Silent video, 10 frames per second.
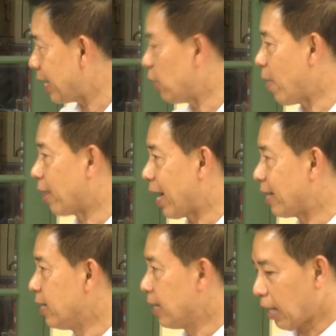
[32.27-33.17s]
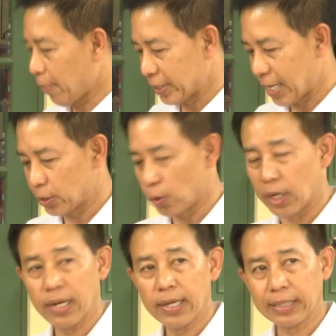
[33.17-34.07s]
stating that the
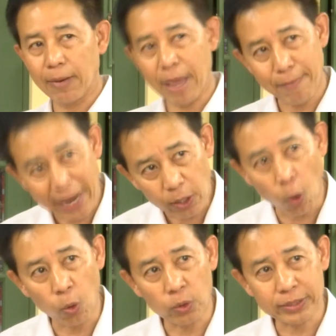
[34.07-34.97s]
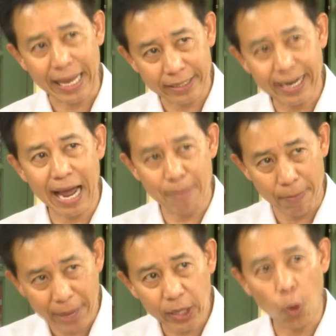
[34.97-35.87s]
forming of the working group was
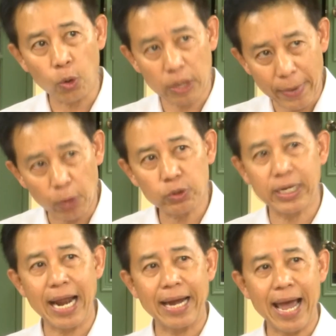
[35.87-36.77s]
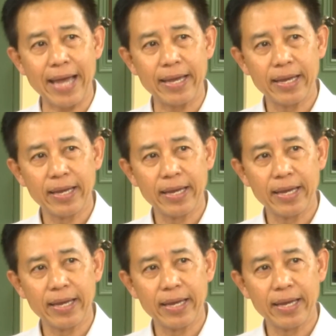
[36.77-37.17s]
aimed at intervening in